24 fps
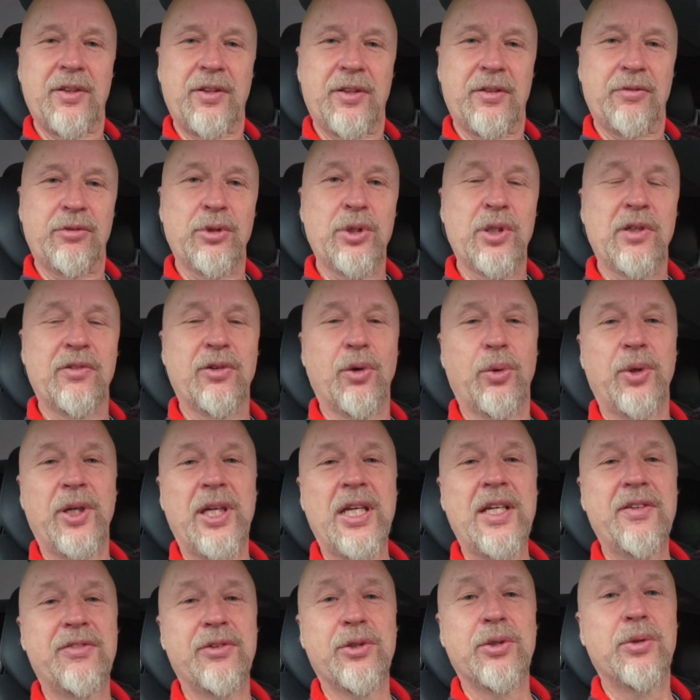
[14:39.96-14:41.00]
root of all
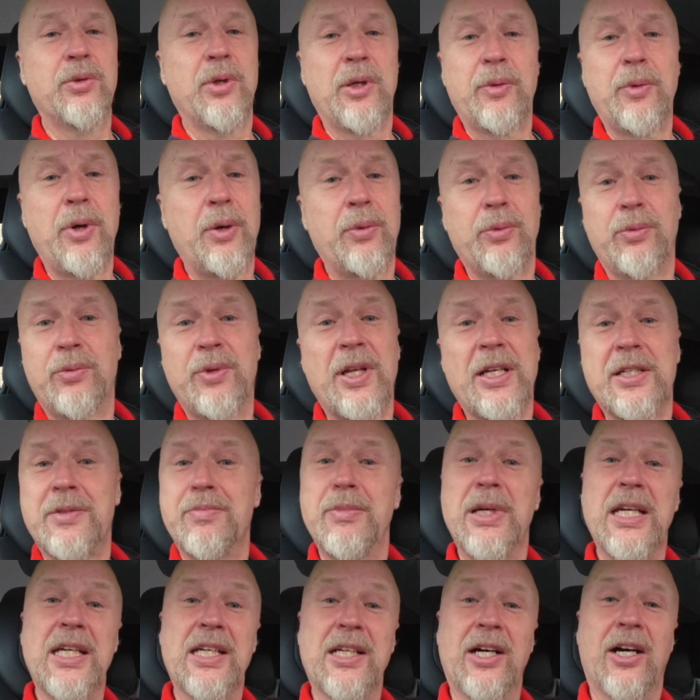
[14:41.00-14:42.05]
evil, well, that's
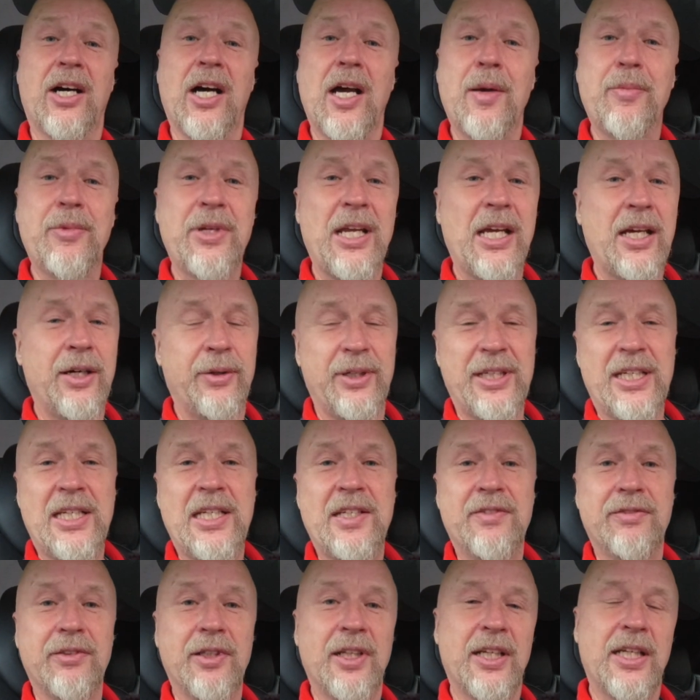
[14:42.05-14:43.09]
me. I am now
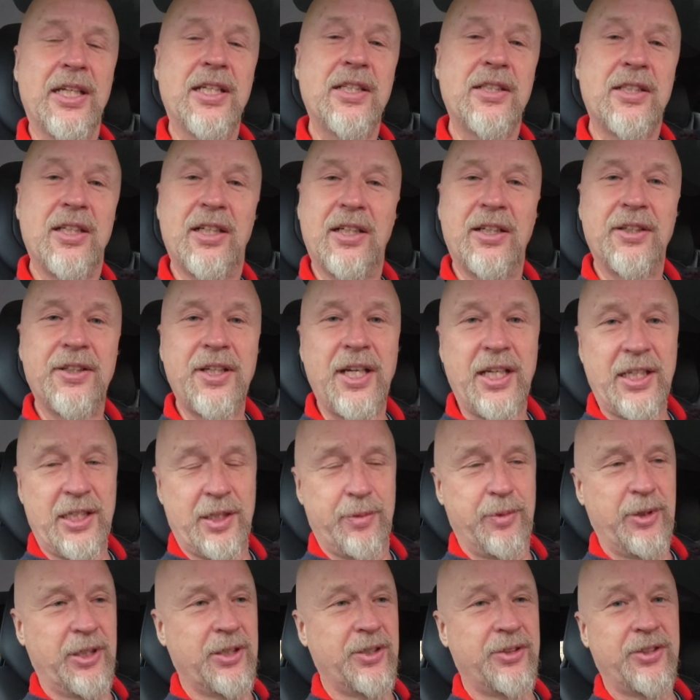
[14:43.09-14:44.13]
evil
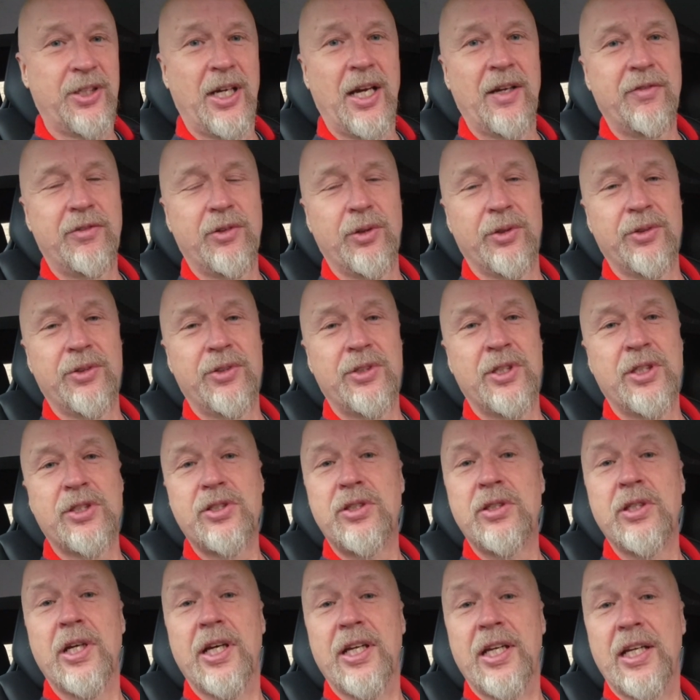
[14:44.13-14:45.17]
incarnate because I have got
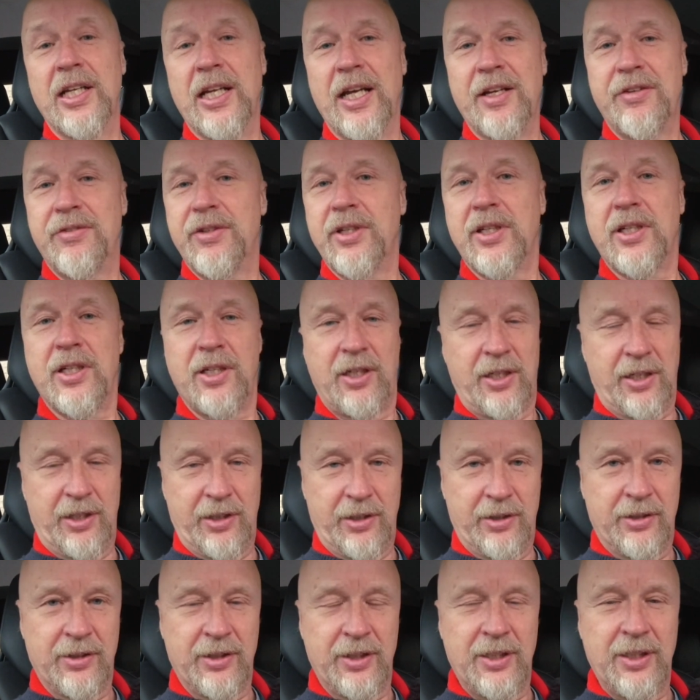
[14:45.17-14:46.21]
an electric
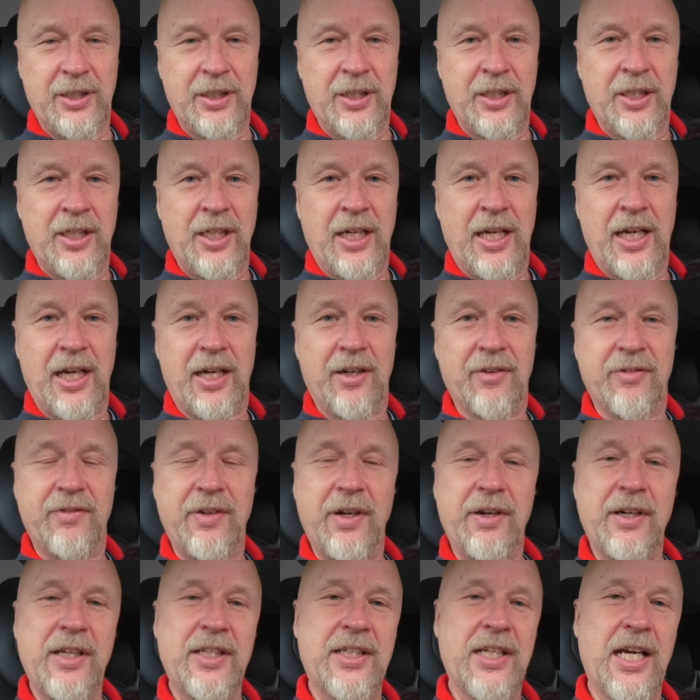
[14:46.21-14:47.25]
car. How
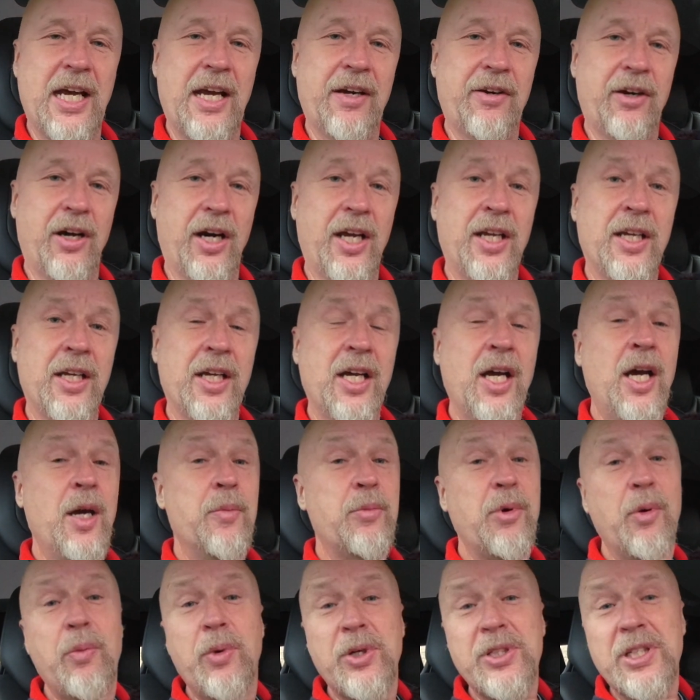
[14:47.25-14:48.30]
very dare I?
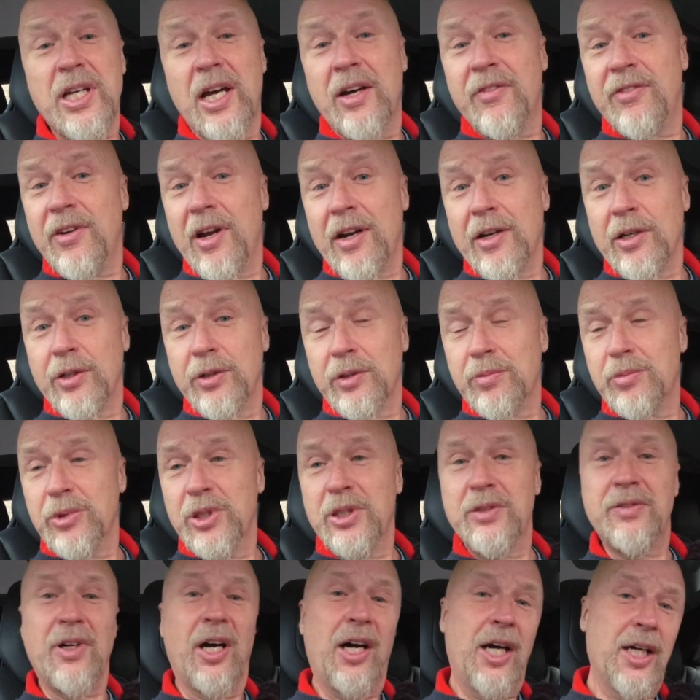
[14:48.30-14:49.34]
But was it a very good
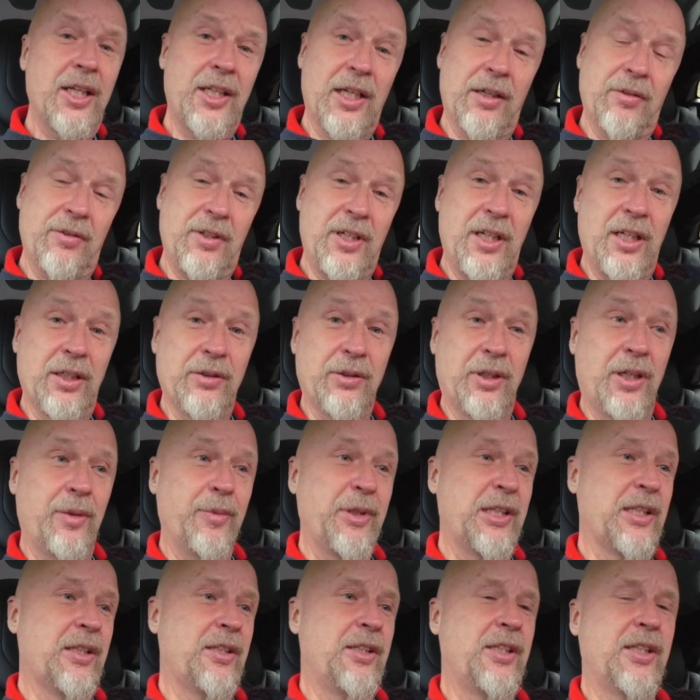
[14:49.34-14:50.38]
move? I don't know. I
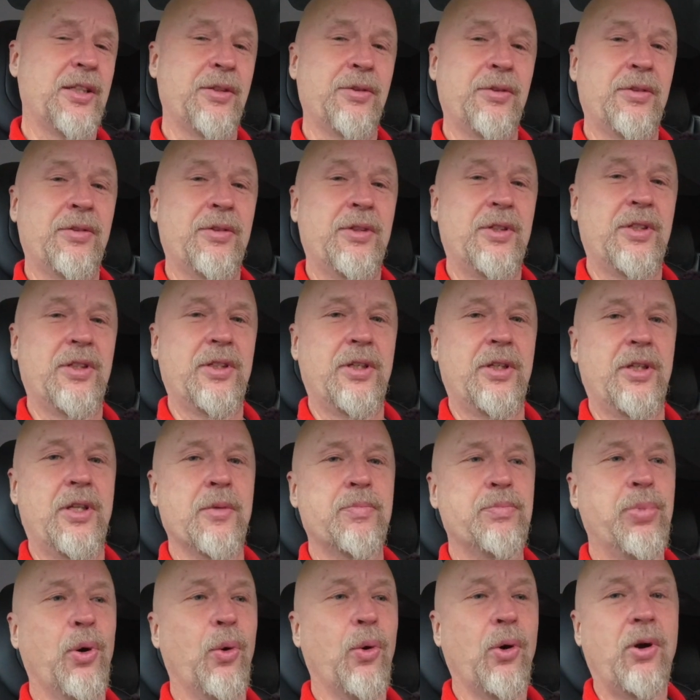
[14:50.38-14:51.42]
mean, you know, the
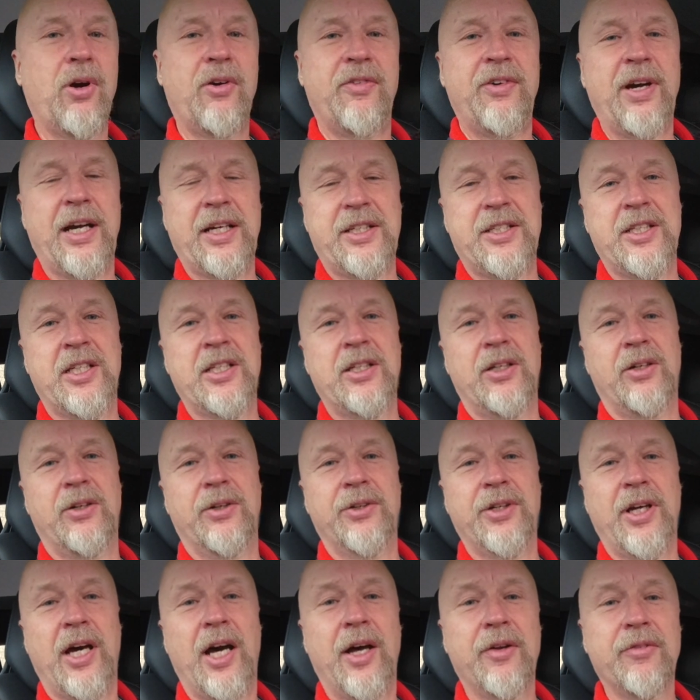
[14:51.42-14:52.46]
balk factor
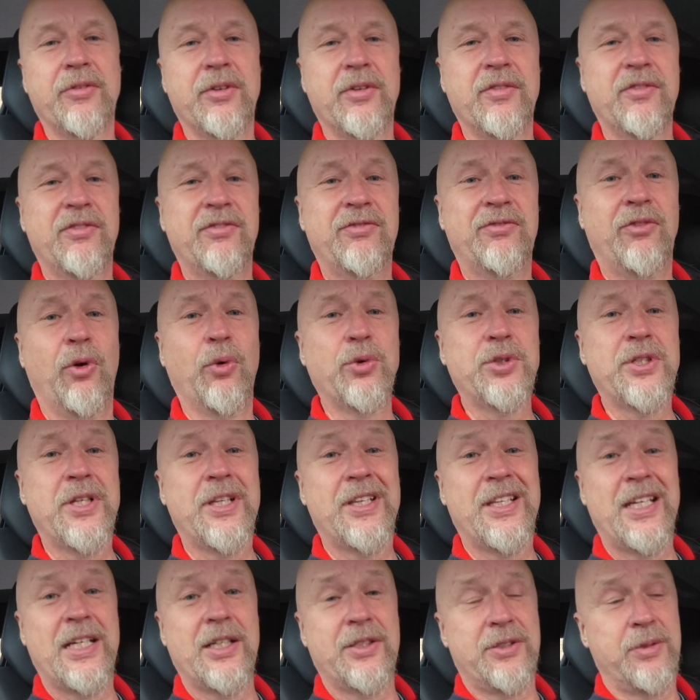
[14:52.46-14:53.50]
on a
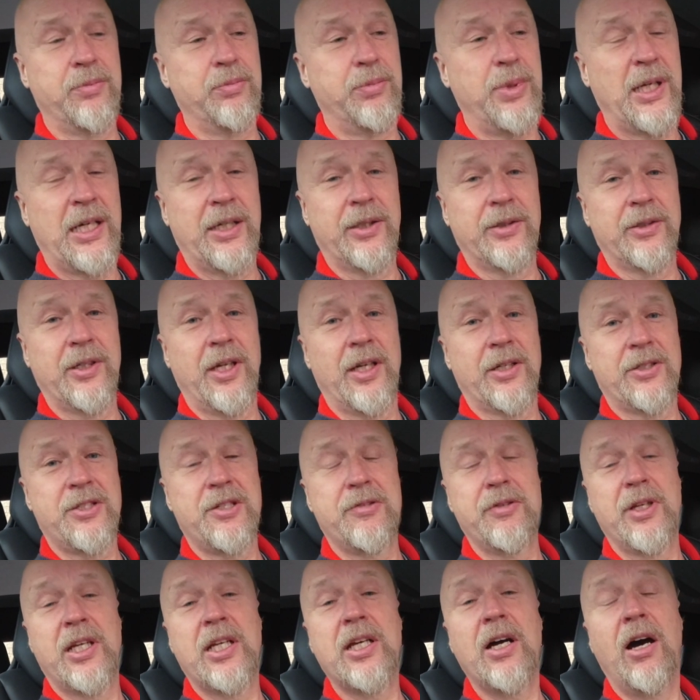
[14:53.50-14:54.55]
£140,000
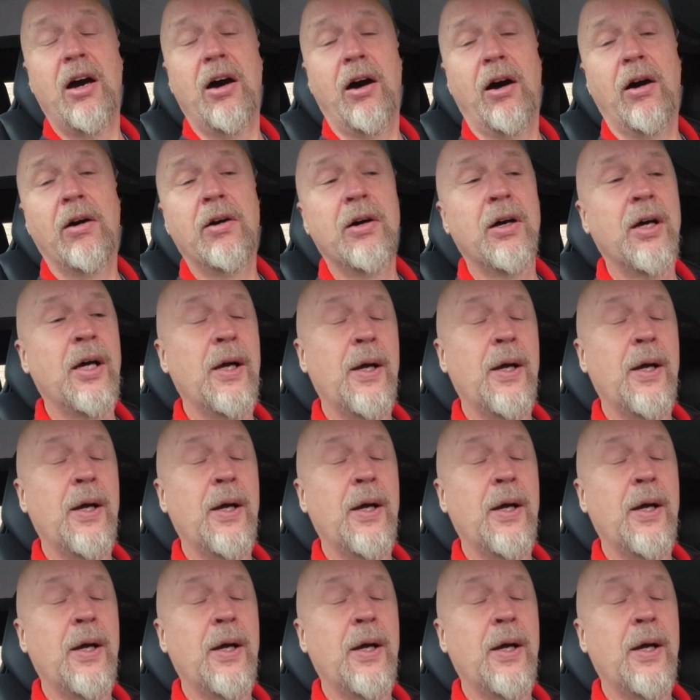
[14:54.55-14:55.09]
luxury car